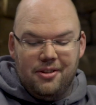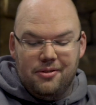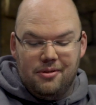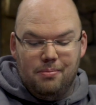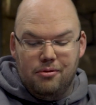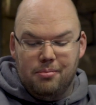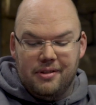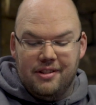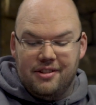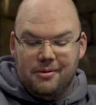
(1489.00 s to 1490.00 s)
those
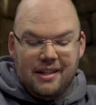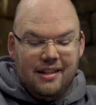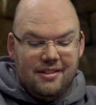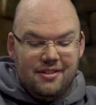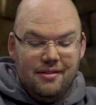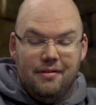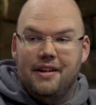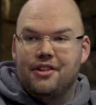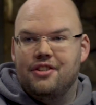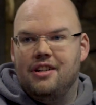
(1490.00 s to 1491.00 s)
blueprints in regards to
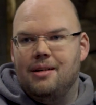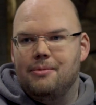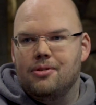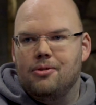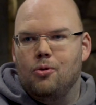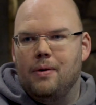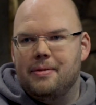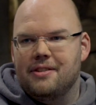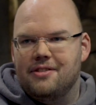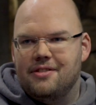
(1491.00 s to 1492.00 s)
faction armor or
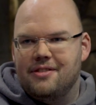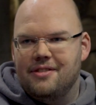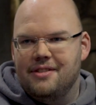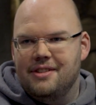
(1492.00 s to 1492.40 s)
weapons?